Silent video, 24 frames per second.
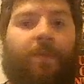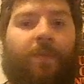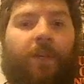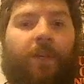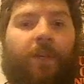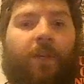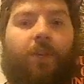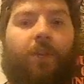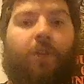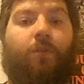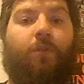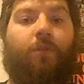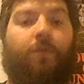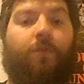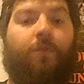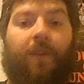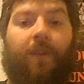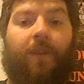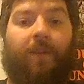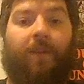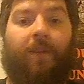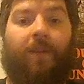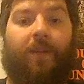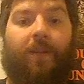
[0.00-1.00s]
new
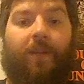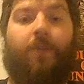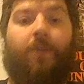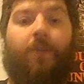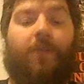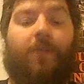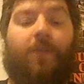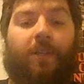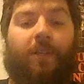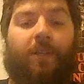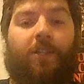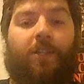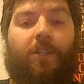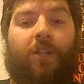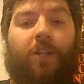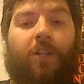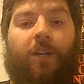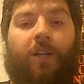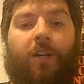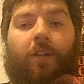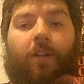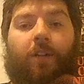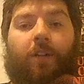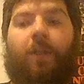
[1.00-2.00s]
funny videos on this
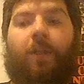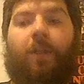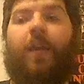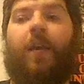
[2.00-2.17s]
channel,